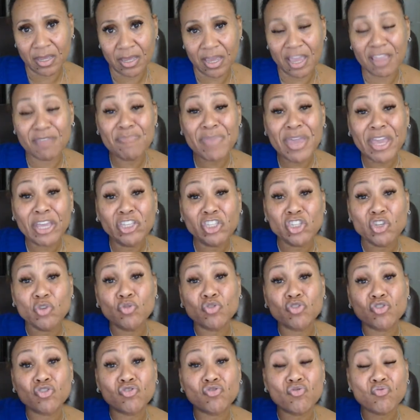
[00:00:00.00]
It makes you
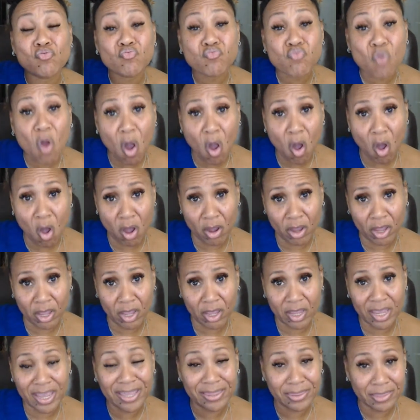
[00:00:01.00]
strong
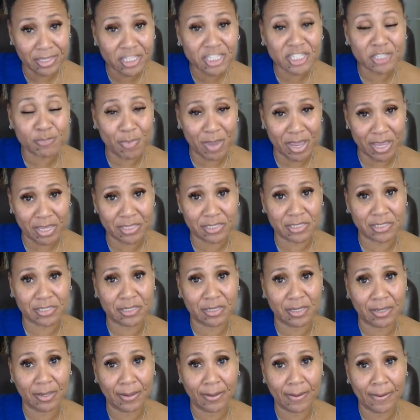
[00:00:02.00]
in this
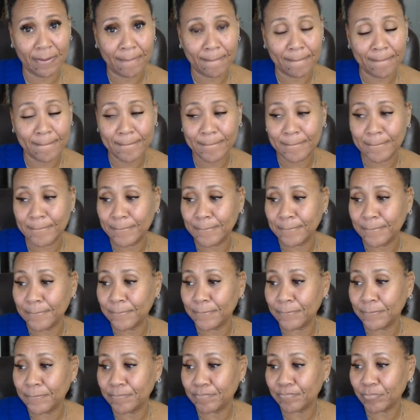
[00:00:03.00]
space.
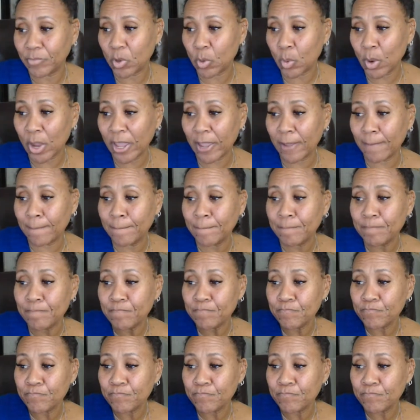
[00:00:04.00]
All right?